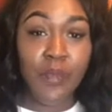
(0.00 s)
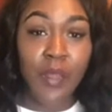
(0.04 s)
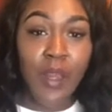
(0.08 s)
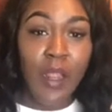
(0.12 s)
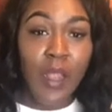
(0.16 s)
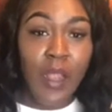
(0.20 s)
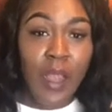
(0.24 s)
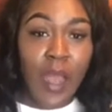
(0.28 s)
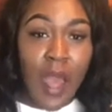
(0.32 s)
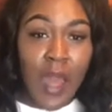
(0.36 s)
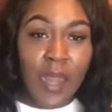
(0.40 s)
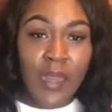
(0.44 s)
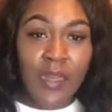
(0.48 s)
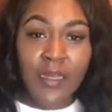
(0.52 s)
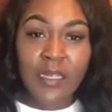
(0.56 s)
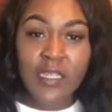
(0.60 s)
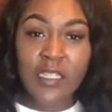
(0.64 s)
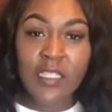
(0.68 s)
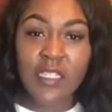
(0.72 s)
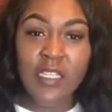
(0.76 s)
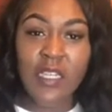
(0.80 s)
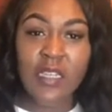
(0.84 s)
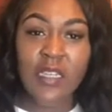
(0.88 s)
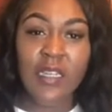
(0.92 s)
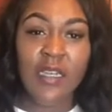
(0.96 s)
calling
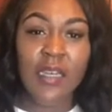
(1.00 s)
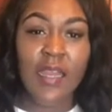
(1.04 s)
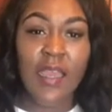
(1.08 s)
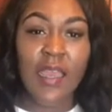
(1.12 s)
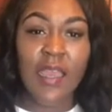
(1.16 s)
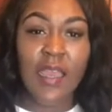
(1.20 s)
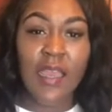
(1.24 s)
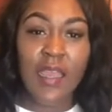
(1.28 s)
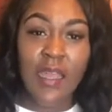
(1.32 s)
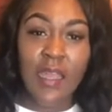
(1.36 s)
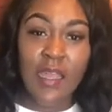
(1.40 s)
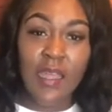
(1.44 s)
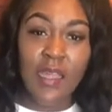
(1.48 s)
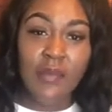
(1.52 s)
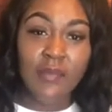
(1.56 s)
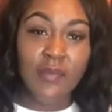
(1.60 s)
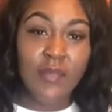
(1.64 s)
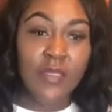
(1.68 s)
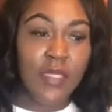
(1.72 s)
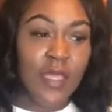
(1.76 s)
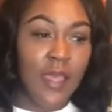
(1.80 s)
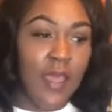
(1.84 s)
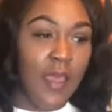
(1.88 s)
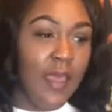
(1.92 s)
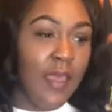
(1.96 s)
each other names
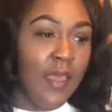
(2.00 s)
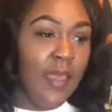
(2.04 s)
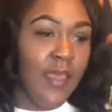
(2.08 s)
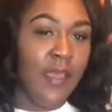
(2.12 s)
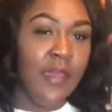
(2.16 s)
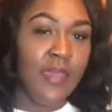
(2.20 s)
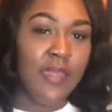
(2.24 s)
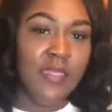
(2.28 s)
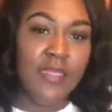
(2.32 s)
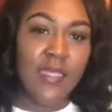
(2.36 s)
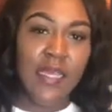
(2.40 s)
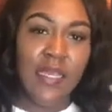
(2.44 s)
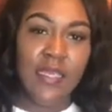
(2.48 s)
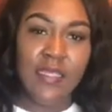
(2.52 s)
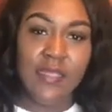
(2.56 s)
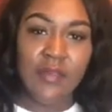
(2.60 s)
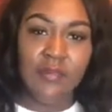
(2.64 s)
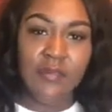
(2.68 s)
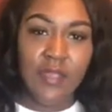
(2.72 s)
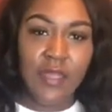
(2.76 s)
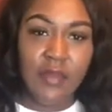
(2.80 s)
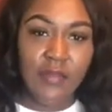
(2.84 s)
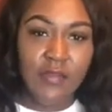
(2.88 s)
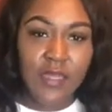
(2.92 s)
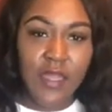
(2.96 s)
and it's like
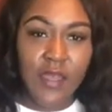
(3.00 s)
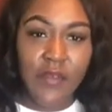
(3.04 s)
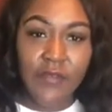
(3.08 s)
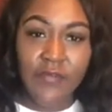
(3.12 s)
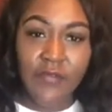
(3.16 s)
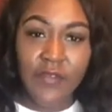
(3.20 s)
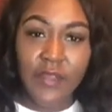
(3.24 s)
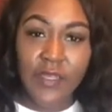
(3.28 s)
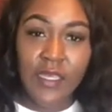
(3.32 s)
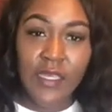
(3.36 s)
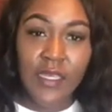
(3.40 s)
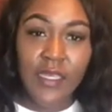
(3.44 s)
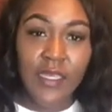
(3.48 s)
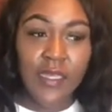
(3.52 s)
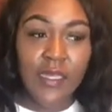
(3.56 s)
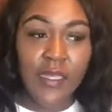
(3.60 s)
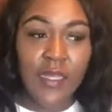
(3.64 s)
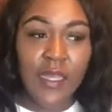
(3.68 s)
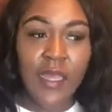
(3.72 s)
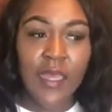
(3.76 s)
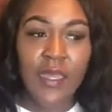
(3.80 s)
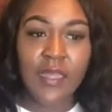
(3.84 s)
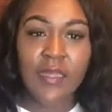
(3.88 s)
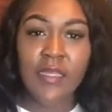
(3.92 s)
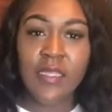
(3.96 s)
sometimes y'all forget
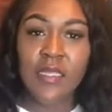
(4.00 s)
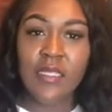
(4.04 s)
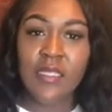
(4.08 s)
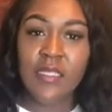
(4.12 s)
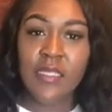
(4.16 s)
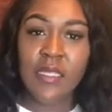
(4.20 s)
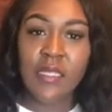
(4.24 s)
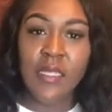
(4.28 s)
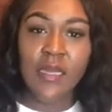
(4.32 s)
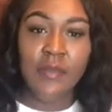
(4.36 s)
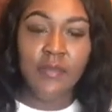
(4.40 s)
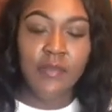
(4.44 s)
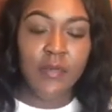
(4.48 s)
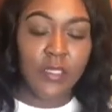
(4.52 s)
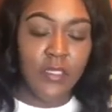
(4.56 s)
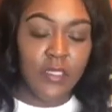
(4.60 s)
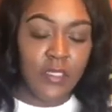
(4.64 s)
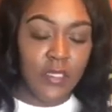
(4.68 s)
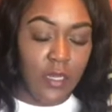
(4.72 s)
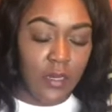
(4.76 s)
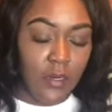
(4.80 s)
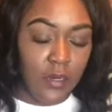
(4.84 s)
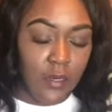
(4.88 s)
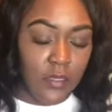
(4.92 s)
that these celebrities are